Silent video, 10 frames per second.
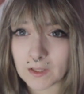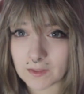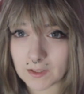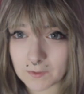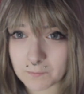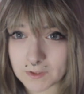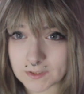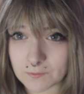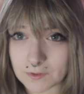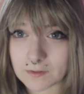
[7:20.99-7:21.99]
think I put
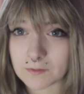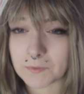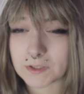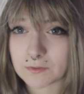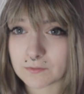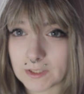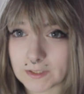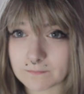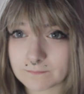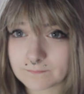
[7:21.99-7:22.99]
this one on a bit too
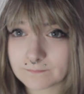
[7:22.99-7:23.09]
tight.